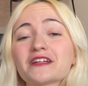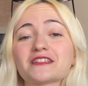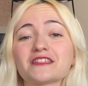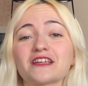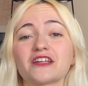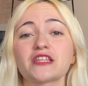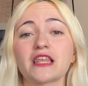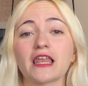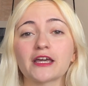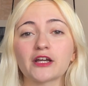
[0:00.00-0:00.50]

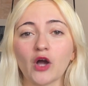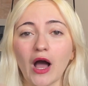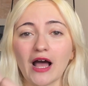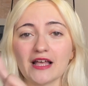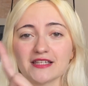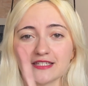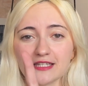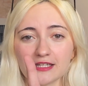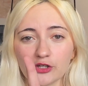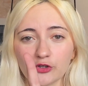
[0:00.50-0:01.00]
there's like a
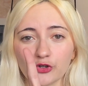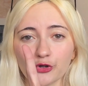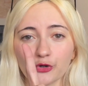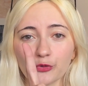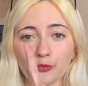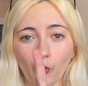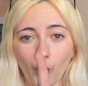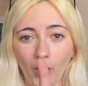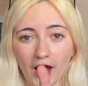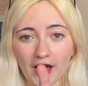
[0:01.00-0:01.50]
singular
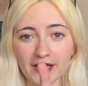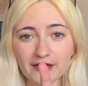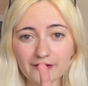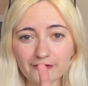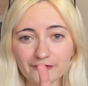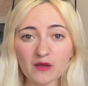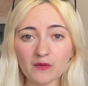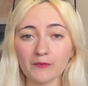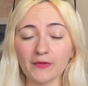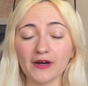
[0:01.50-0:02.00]
wife,
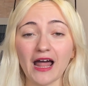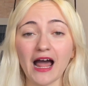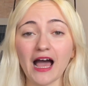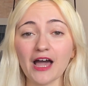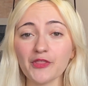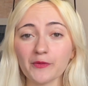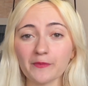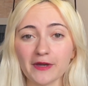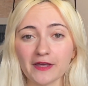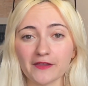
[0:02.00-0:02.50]
but I
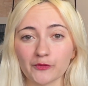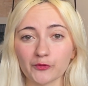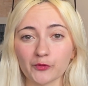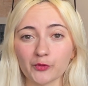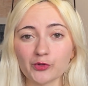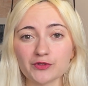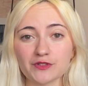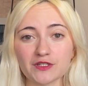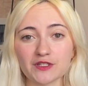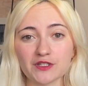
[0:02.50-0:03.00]
don't make the
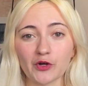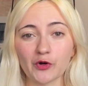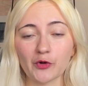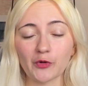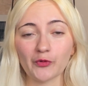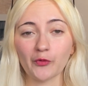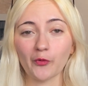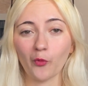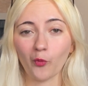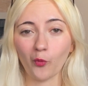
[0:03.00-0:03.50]
rules,
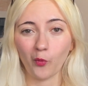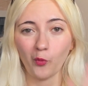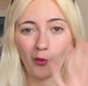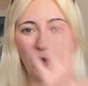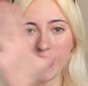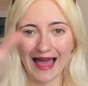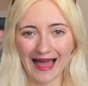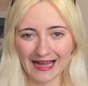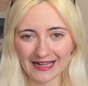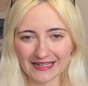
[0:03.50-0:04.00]
so
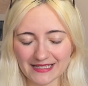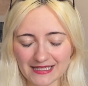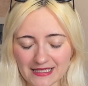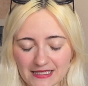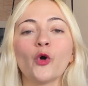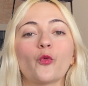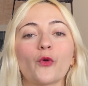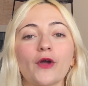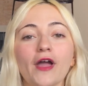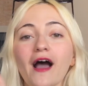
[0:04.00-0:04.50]

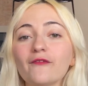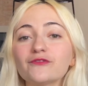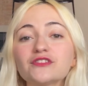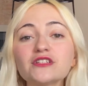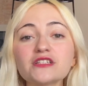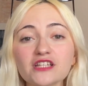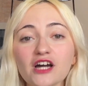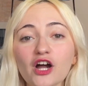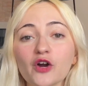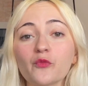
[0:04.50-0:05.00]
wags. We have to
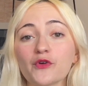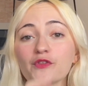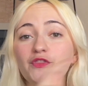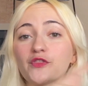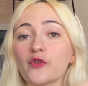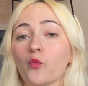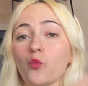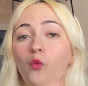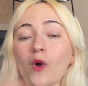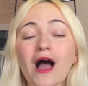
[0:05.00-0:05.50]
start with
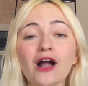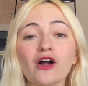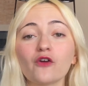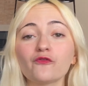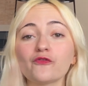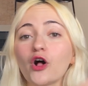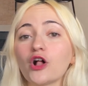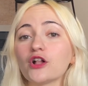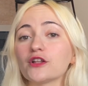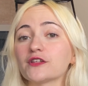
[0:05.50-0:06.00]
the wag
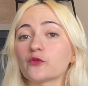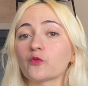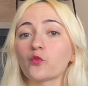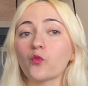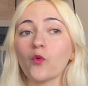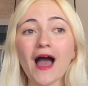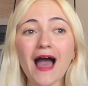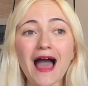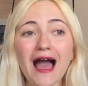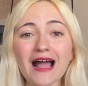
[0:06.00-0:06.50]
of all the
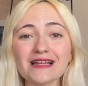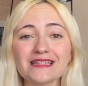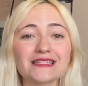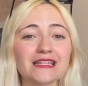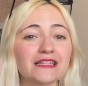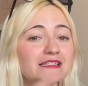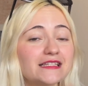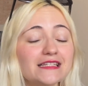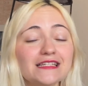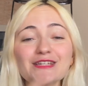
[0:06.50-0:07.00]
wags,
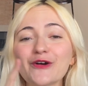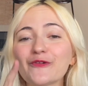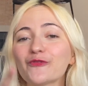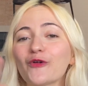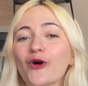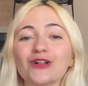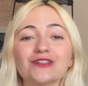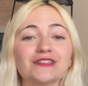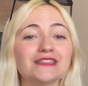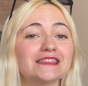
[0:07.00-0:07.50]
the G of
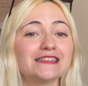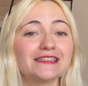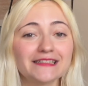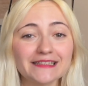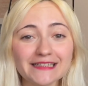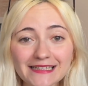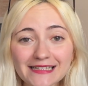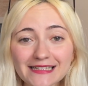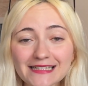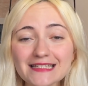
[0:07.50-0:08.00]
all the
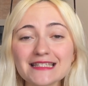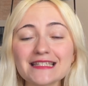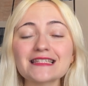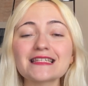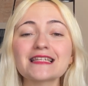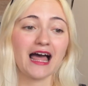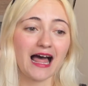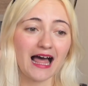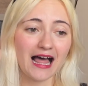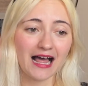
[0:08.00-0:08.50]

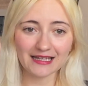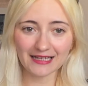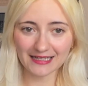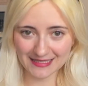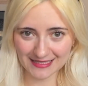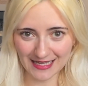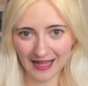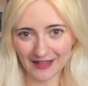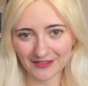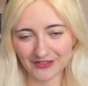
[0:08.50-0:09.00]
G's,
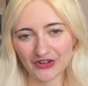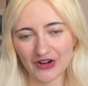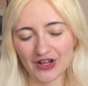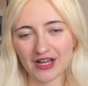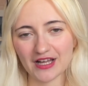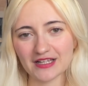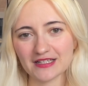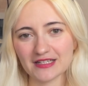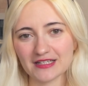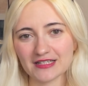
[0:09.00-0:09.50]

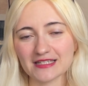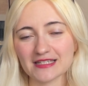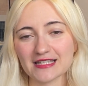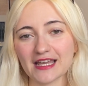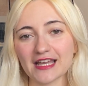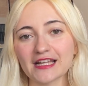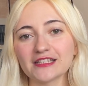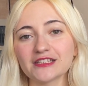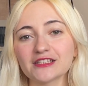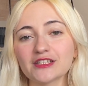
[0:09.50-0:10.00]
Alexandra
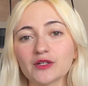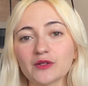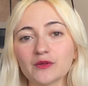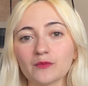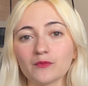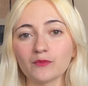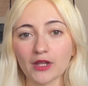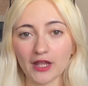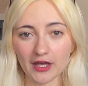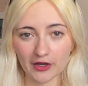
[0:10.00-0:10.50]
Saint
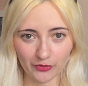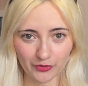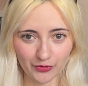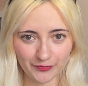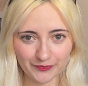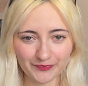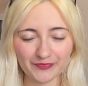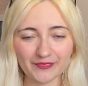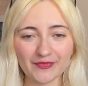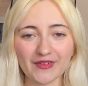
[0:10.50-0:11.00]
Leu.
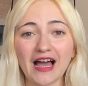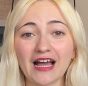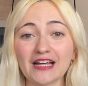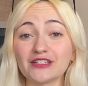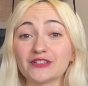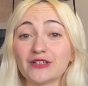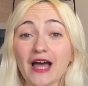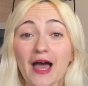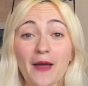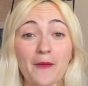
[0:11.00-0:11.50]

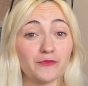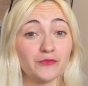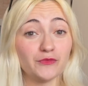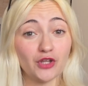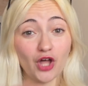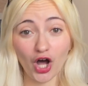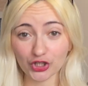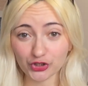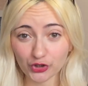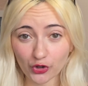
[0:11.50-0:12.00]
I'm
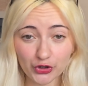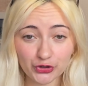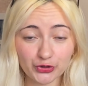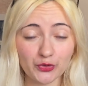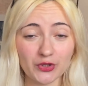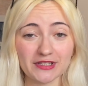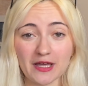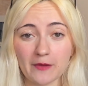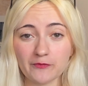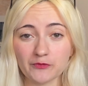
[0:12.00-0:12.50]
not going to
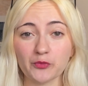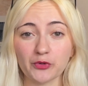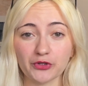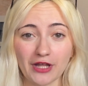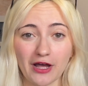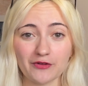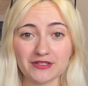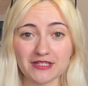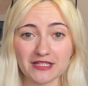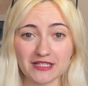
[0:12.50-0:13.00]
attempt to
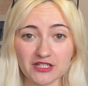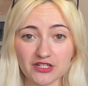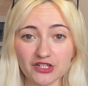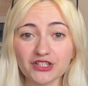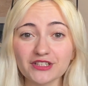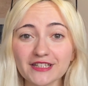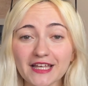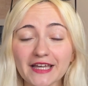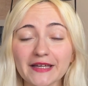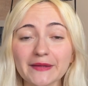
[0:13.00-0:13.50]
pronounce these
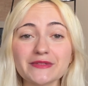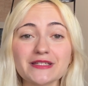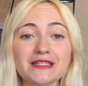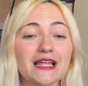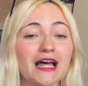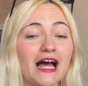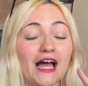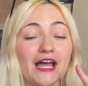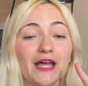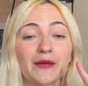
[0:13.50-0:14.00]
surnames,
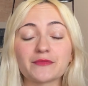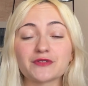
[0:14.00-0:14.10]
I am